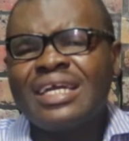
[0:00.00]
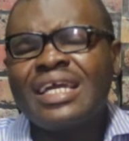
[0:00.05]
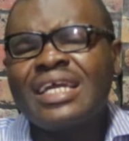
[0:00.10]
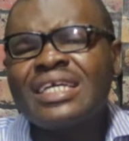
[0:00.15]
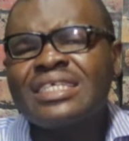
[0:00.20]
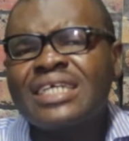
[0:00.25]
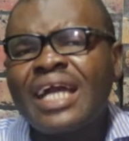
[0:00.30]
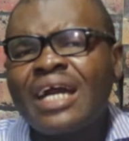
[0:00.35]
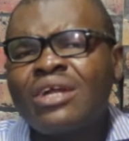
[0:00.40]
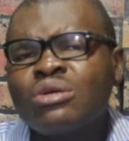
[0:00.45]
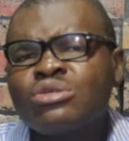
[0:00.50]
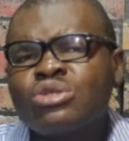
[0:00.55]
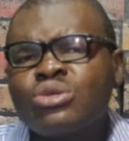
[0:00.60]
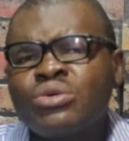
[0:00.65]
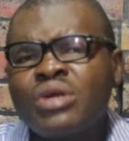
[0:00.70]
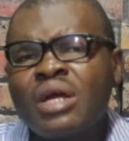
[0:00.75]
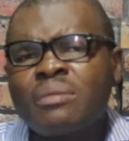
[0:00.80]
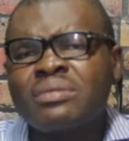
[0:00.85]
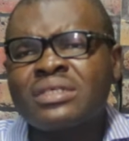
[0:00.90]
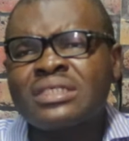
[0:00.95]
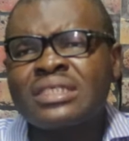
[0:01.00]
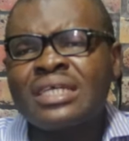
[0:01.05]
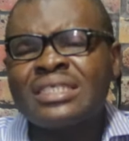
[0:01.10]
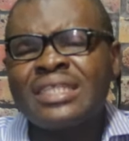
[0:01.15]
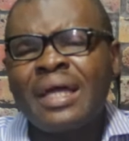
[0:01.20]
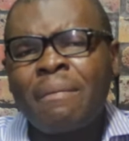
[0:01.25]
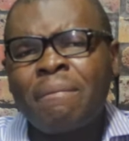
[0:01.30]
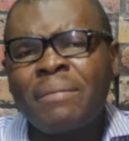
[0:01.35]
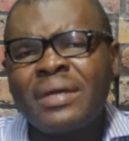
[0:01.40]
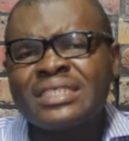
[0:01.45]
It can also represent
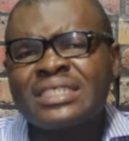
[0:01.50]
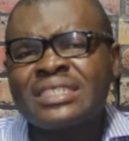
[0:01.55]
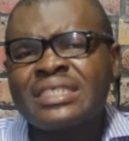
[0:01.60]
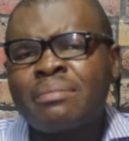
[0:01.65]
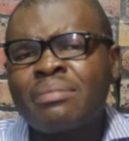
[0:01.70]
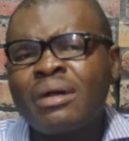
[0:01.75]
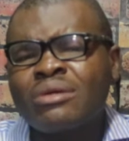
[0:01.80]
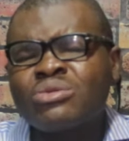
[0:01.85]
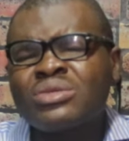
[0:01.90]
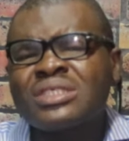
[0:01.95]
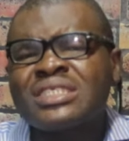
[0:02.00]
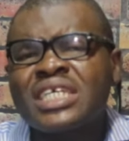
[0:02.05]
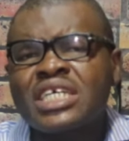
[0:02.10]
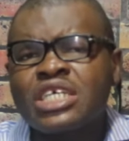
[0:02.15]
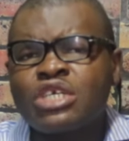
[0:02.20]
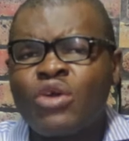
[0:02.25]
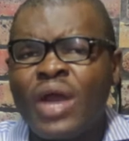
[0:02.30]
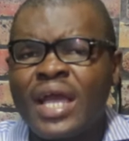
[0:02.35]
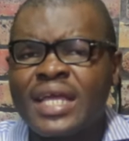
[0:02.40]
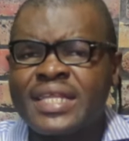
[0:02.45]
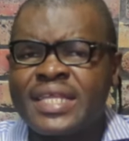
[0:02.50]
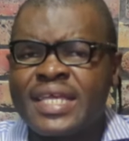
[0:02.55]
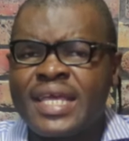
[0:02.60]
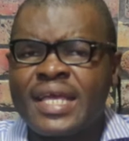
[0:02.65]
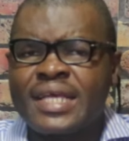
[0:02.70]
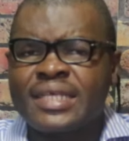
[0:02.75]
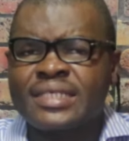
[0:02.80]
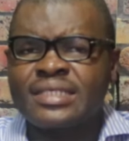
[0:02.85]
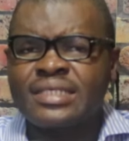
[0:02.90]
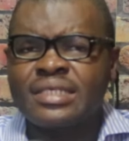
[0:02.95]
that person is about to take your
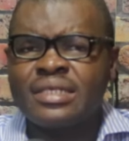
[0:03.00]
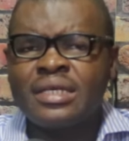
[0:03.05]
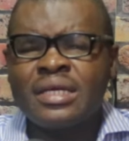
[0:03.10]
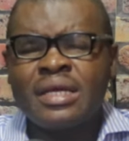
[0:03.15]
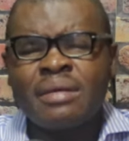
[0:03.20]
ideas,